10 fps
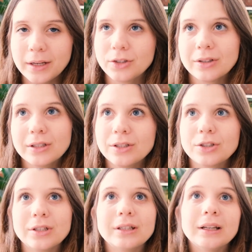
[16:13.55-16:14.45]
and
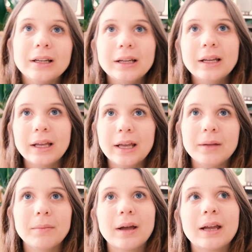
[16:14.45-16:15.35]
transition
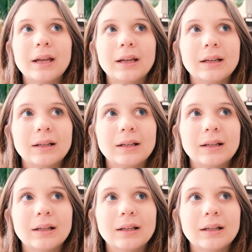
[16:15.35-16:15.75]
in my,